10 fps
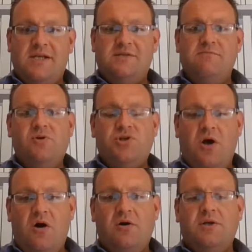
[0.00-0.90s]
It's much
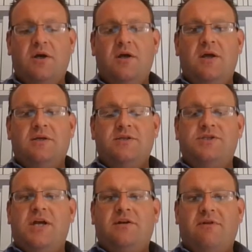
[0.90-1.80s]
harder to
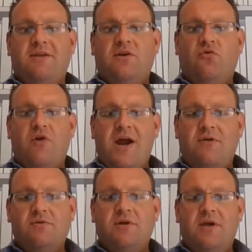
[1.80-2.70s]
generate the
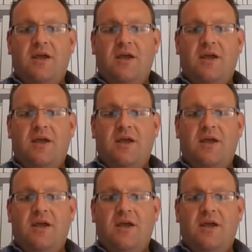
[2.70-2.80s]
crowd